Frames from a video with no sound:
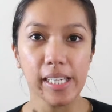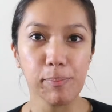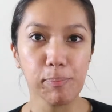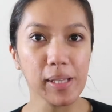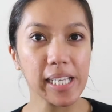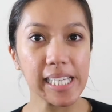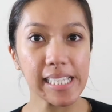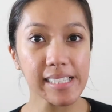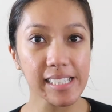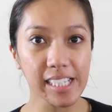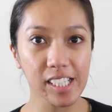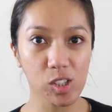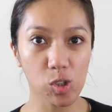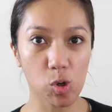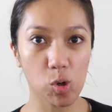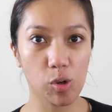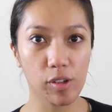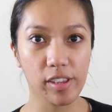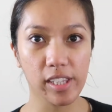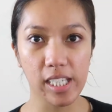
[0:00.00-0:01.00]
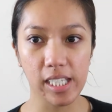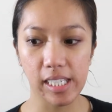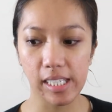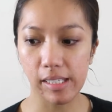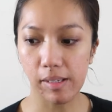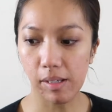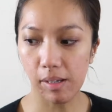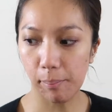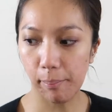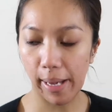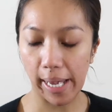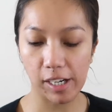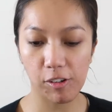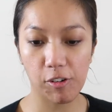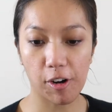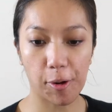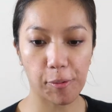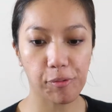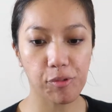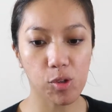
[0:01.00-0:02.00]
Please ignore the
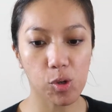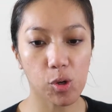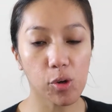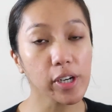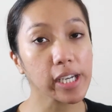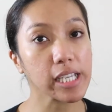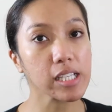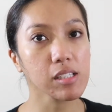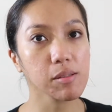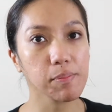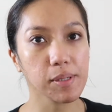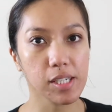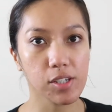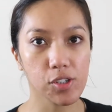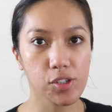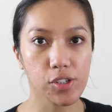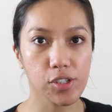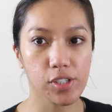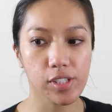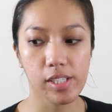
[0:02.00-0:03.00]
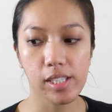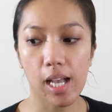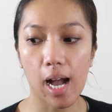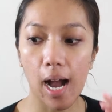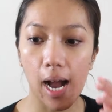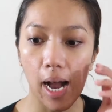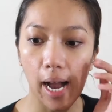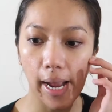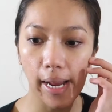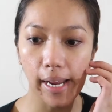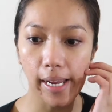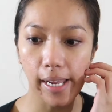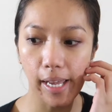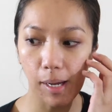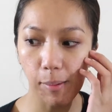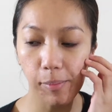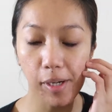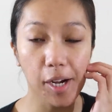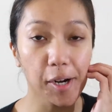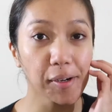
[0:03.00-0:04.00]
background noise because I
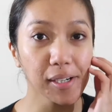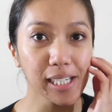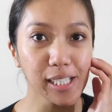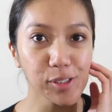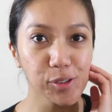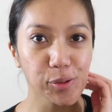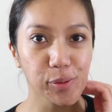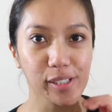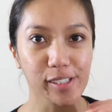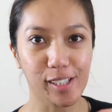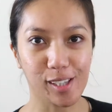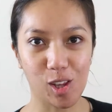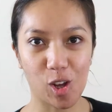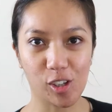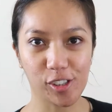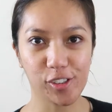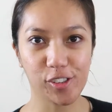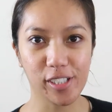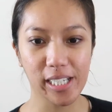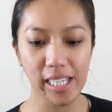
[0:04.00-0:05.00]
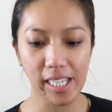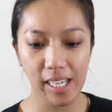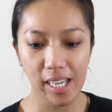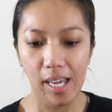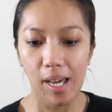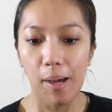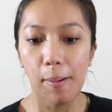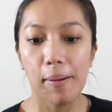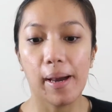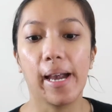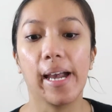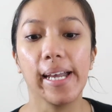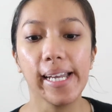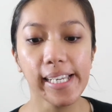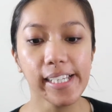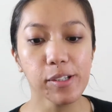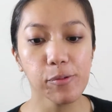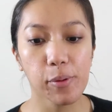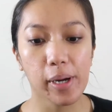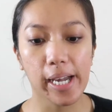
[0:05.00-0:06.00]
am currently doing the laundry. Uh,
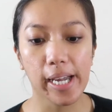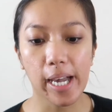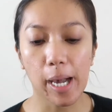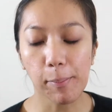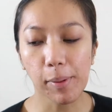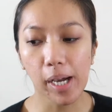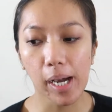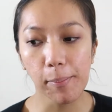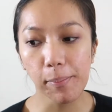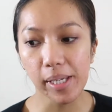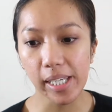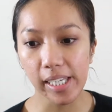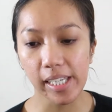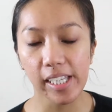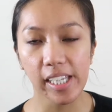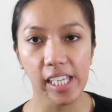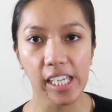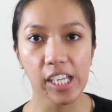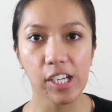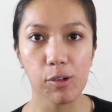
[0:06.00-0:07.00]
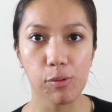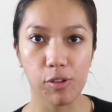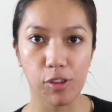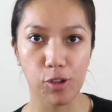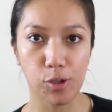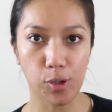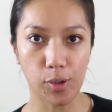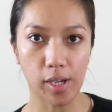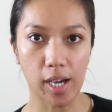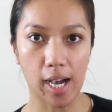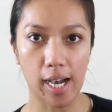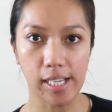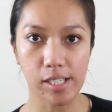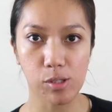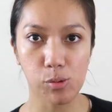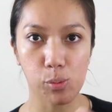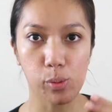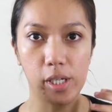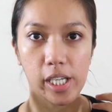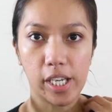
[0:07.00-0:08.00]
anyway, I'm coming in here with you
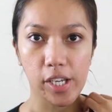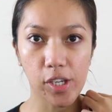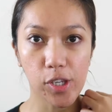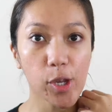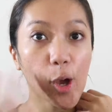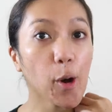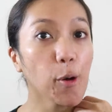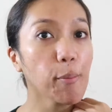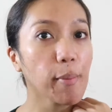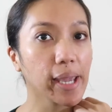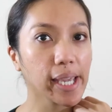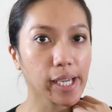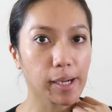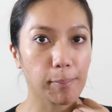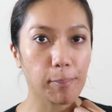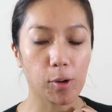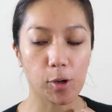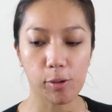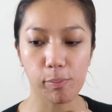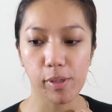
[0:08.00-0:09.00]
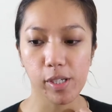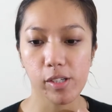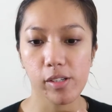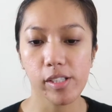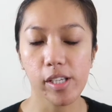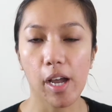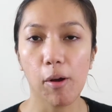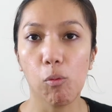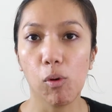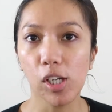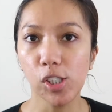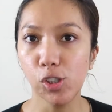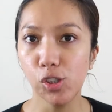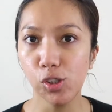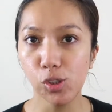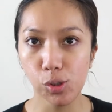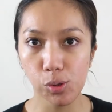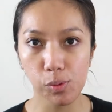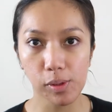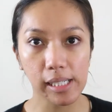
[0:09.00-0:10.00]
guys with no makeup on because I want you
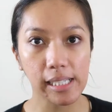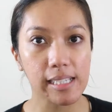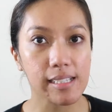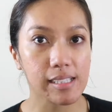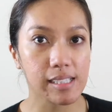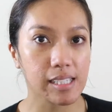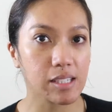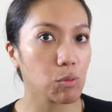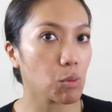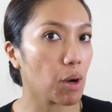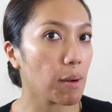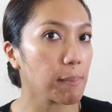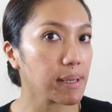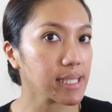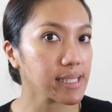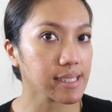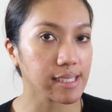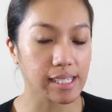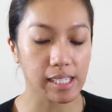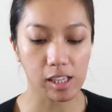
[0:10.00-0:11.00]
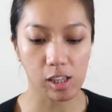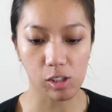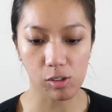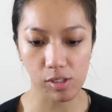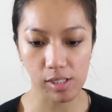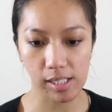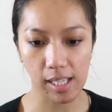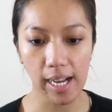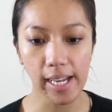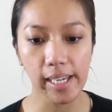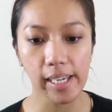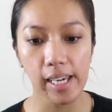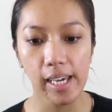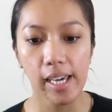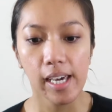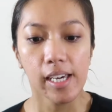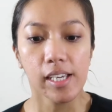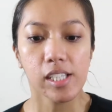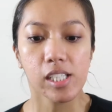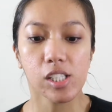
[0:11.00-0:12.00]
to really see what my skin looks like.
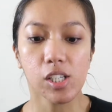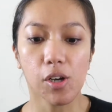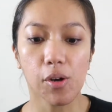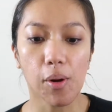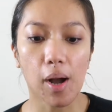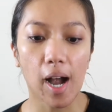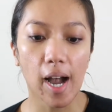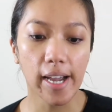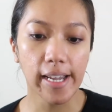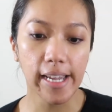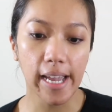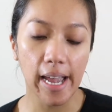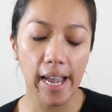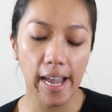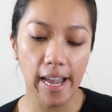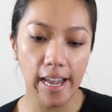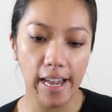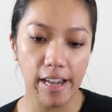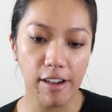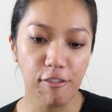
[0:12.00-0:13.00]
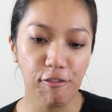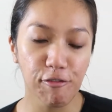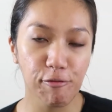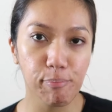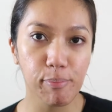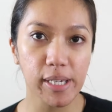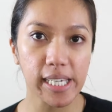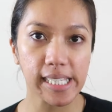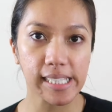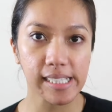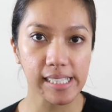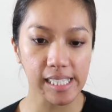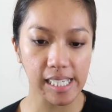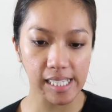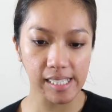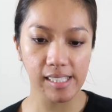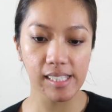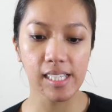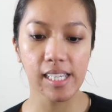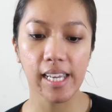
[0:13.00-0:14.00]
So I have been
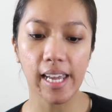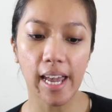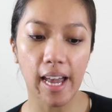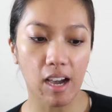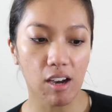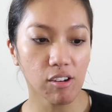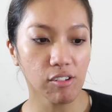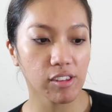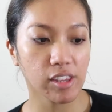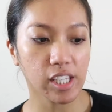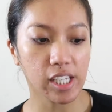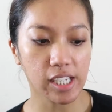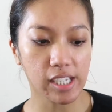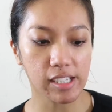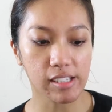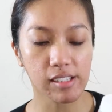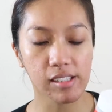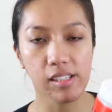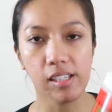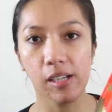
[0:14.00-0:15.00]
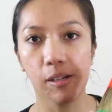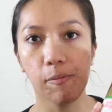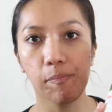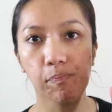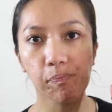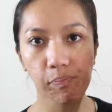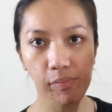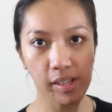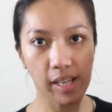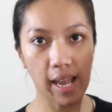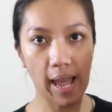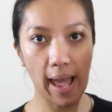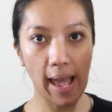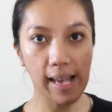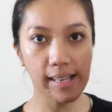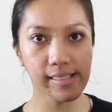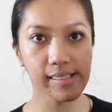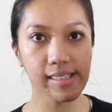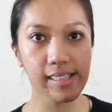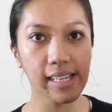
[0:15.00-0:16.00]
testing out this
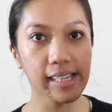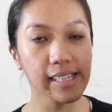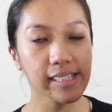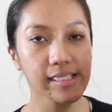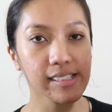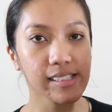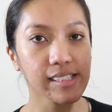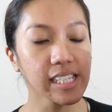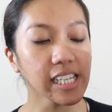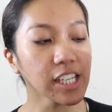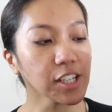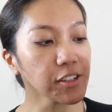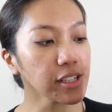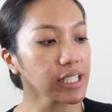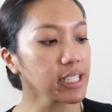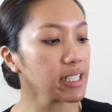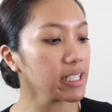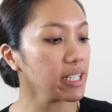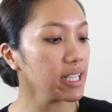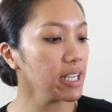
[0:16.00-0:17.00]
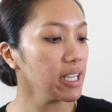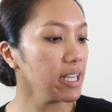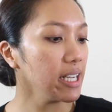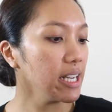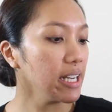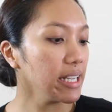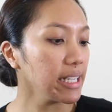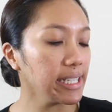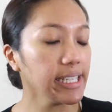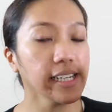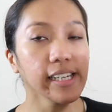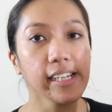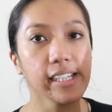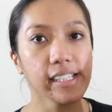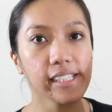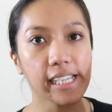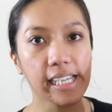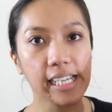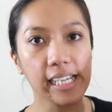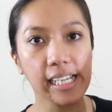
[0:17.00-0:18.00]
Aztec Secret
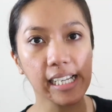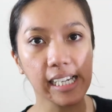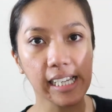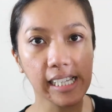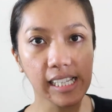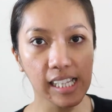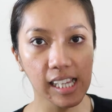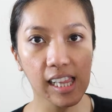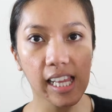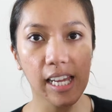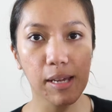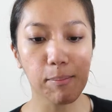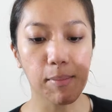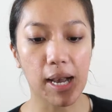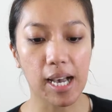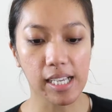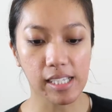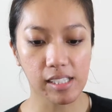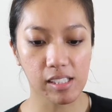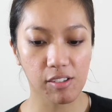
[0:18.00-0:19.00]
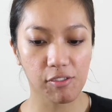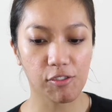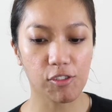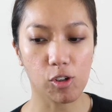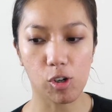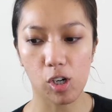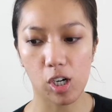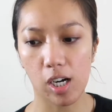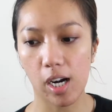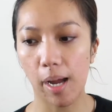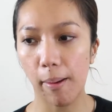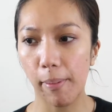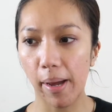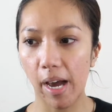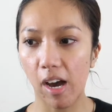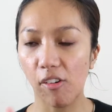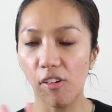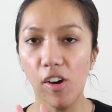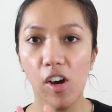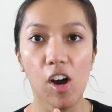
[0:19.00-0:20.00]
Indian Healing Clay Mask for
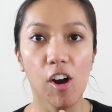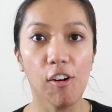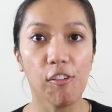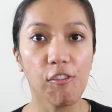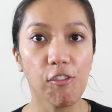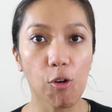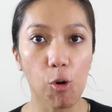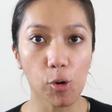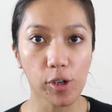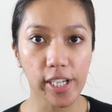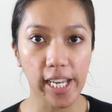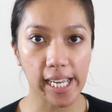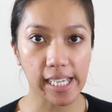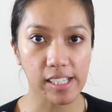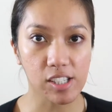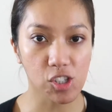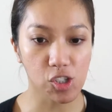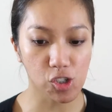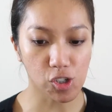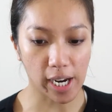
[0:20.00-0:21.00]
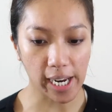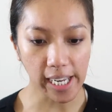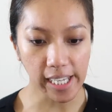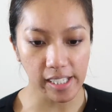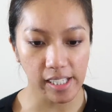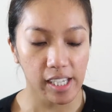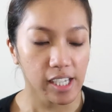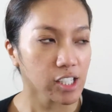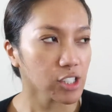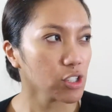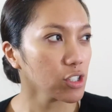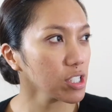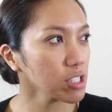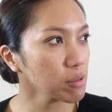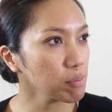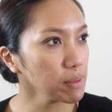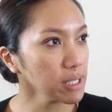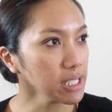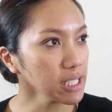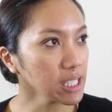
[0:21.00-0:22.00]
about 4 days straight. So
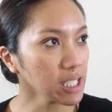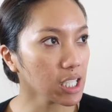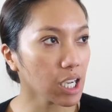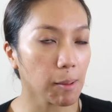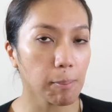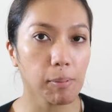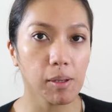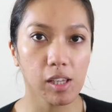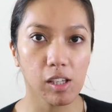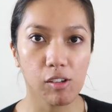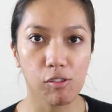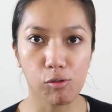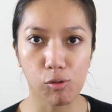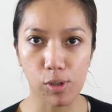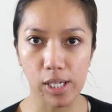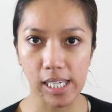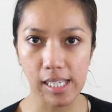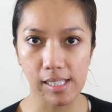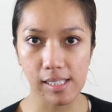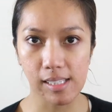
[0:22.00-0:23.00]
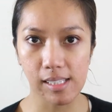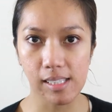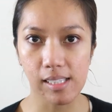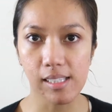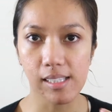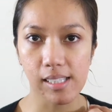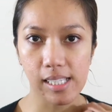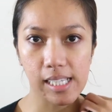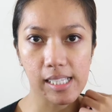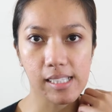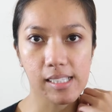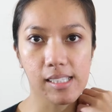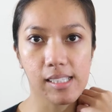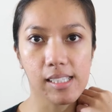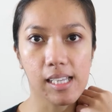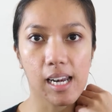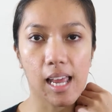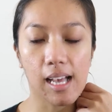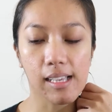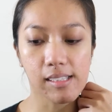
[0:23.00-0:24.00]
it's been a couple of weeks since
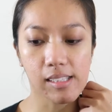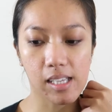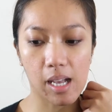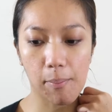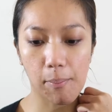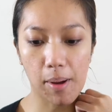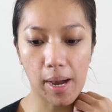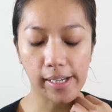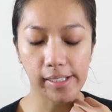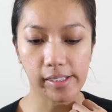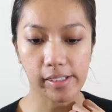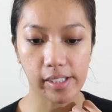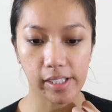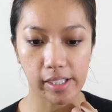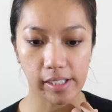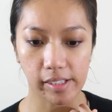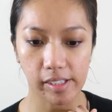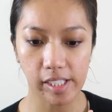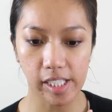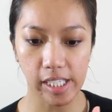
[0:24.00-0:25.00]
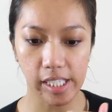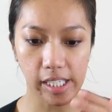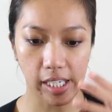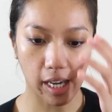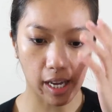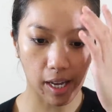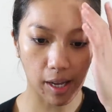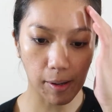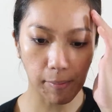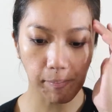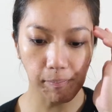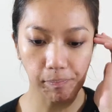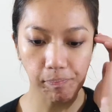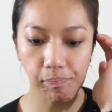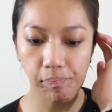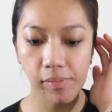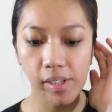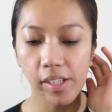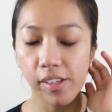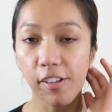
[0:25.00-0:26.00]
the last time I did the um,
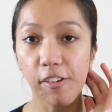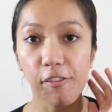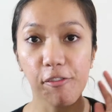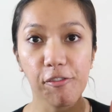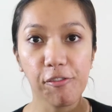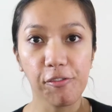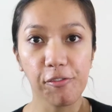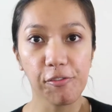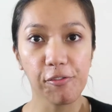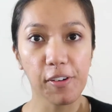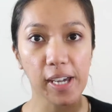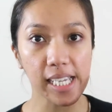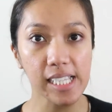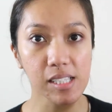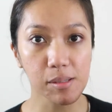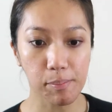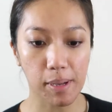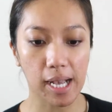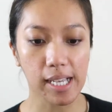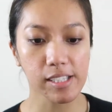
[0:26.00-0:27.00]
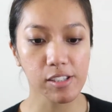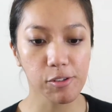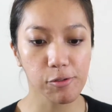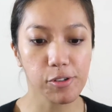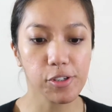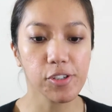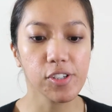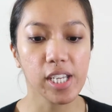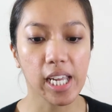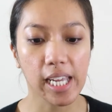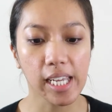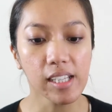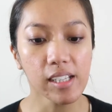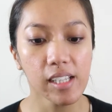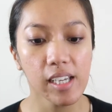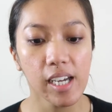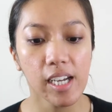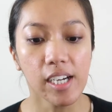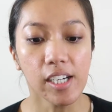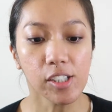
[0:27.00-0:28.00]
the face mask routine.
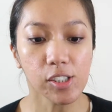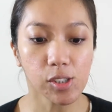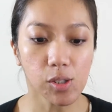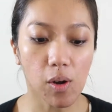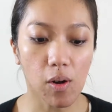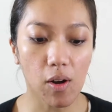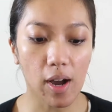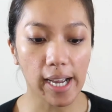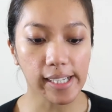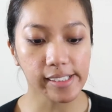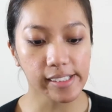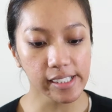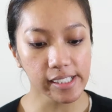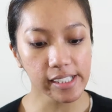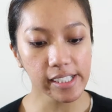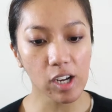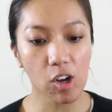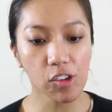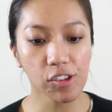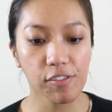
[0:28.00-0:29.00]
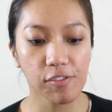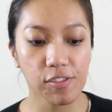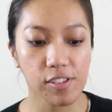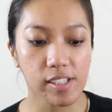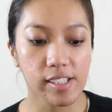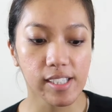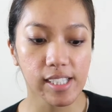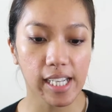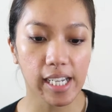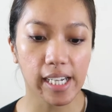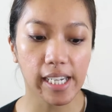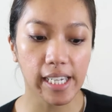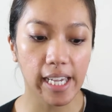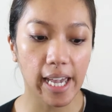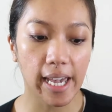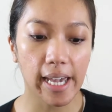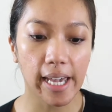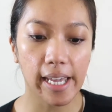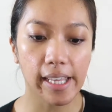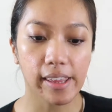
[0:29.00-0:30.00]
So I did it on the first day
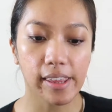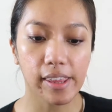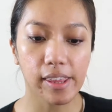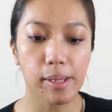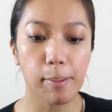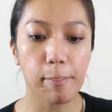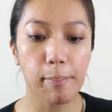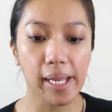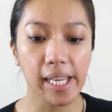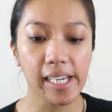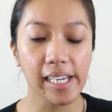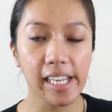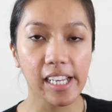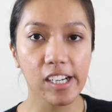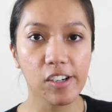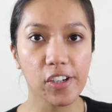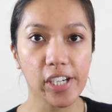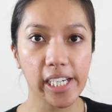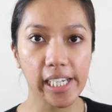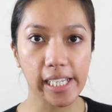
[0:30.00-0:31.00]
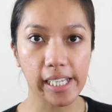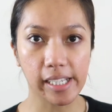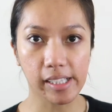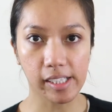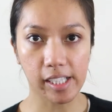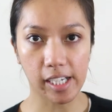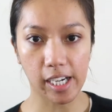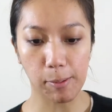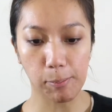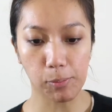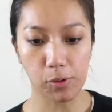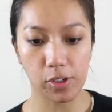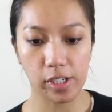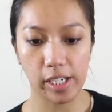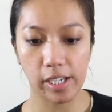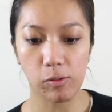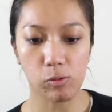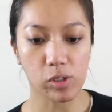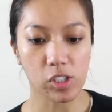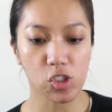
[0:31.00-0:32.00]
and the main ingredient that I put
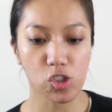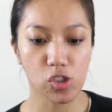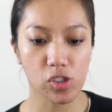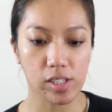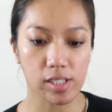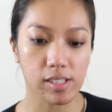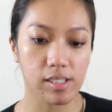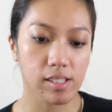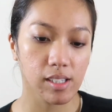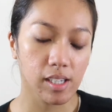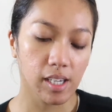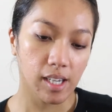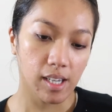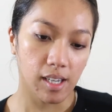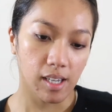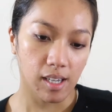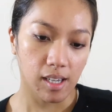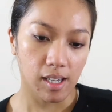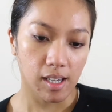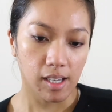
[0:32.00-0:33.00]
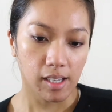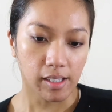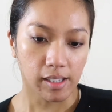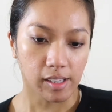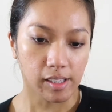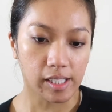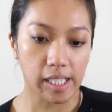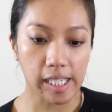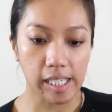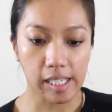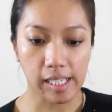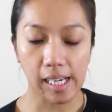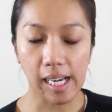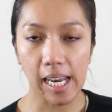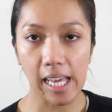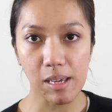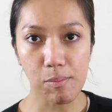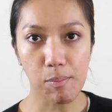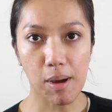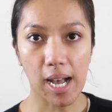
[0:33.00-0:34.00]
in was just the
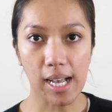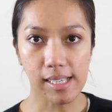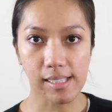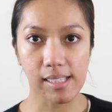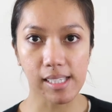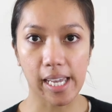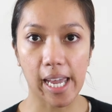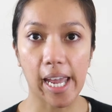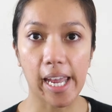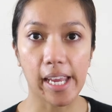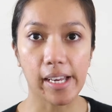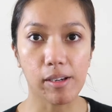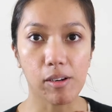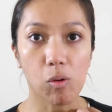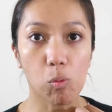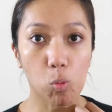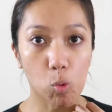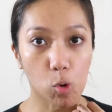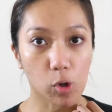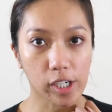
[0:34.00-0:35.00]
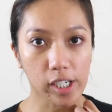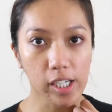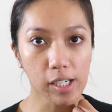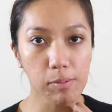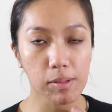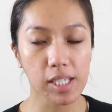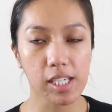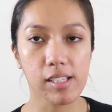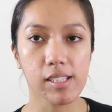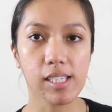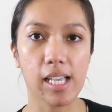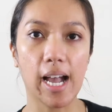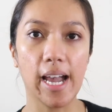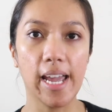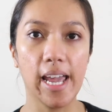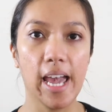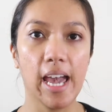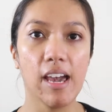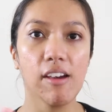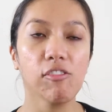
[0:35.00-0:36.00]
clay mask and water because I
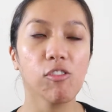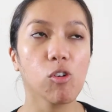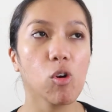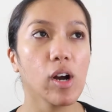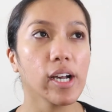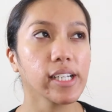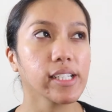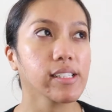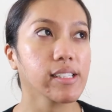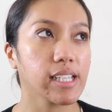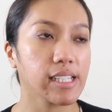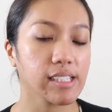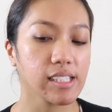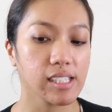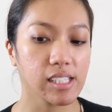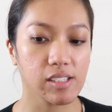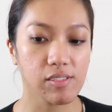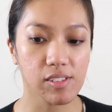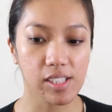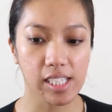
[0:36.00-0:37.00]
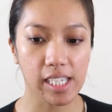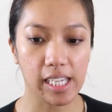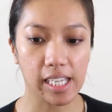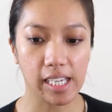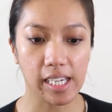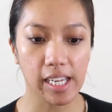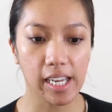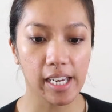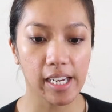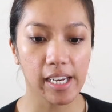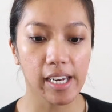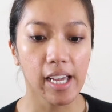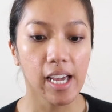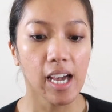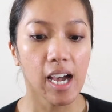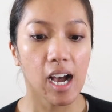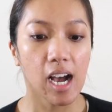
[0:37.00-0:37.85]
have quite a sensitive skin and